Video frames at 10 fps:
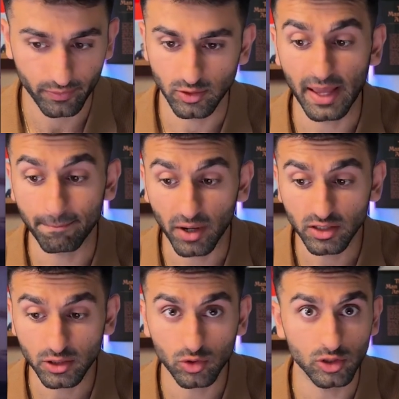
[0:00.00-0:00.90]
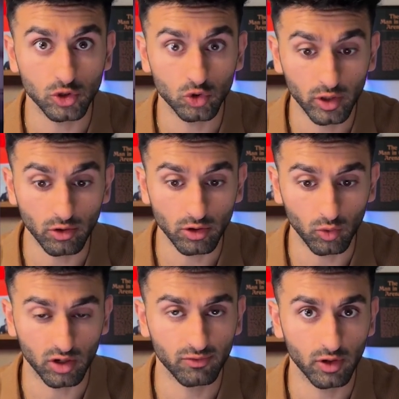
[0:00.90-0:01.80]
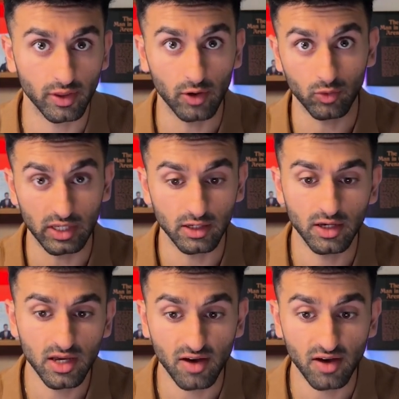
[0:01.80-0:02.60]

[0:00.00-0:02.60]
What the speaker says: So that button is going to trigger the workflow that we